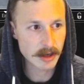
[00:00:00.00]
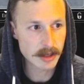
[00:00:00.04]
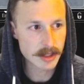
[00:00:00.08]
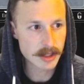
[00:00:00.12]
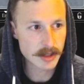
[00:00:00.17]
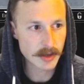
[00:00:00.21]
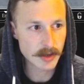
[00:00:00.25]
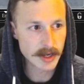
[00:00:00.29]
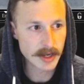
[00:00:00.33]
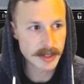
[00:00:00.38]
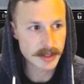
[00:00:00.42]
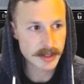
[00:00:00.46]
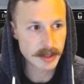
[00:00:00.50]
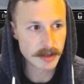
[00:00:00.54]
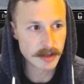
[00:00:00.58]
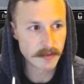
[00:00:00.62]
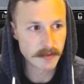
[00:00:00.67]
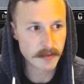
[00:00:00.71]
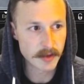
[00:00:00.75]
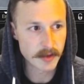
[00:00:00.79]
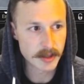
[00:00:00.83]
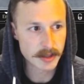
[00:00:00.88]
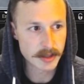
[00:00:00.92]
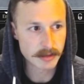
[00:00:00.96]
Strands on the
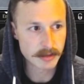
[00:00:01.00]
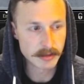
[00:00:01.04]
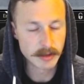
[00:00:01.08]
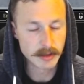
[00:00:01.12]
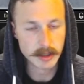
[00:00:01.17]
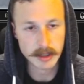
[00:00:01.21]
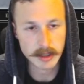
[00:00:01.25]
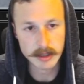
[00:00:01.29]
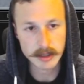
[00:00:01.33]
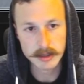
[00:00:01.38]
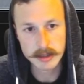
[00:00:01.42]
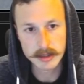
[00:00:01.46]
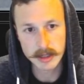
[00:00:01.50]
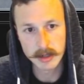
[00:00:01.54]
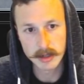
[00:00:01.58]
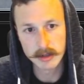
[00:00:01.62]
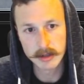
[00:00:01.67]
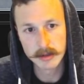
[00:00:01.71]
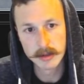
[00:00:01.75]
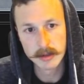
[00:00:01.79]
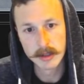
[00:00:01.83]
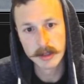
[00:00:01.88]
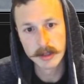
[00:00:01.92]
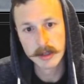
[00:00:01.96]
first looting, so
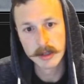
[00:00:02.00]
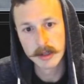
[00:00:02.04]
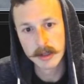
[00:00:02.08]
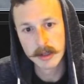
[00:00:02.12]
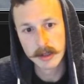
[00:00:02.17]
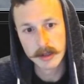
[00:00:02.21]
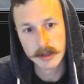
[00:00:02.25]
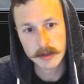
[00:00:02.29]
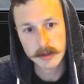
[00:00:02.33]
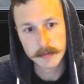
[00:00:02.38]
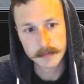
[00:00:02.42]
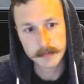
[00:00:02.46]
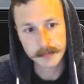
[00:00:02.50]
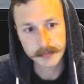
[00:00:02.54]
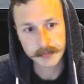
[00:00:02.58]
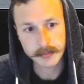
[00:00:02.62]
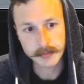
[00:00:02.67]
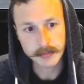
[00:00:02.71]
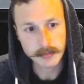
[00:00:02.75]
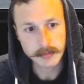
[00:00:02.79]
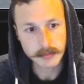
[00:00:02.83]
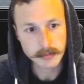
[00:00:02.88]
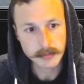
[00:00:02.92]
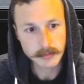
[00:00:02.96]

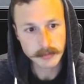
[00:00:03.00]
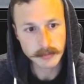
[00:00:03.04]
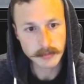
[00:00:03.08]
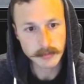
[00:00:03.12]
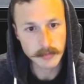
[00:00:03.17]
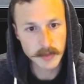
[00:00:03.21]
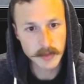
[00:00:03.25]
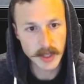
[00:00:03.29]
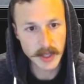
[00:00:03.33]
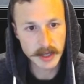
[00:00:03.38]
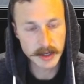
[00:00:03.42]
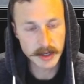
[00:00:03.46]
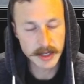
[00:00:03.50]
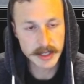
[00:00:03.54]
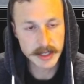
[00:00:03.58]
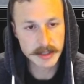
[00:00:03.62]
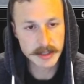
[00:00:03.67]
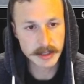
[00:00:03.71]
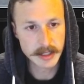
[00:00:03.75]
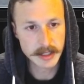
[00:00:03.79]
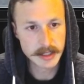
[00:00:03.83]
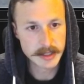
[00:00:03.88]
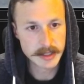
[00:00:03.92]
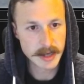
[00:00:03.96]
they could
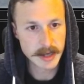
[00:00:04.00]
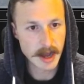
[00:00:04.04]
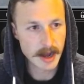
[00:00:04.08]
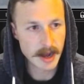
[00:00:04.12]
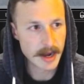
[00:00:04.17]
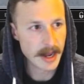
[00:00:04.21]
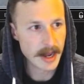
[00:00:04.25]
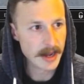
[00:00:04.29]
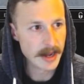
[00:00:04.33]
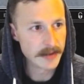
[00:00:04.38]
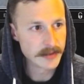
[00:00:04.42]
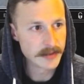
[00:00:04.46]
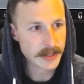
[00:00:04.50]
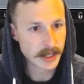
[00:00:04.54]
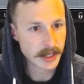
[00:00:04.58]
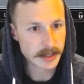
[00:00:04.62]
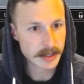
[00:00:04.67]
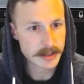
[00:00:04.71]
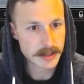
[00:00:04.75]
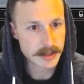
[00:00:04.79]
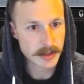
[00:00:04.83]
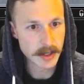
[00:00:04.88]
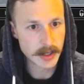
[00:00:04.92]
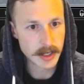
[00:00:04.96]
easily not have second
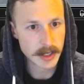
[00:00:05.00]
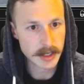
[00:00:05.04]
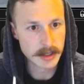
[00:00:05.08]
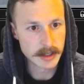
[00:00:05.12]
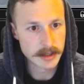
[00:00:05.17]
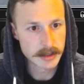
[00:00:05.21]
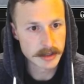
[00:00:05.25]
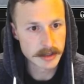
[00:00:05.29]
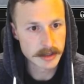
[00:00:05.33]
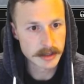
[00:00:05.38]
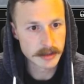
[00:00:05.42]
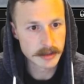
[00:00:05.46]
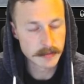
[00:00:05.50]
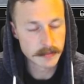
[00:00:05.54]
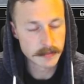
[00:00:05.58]
Strands.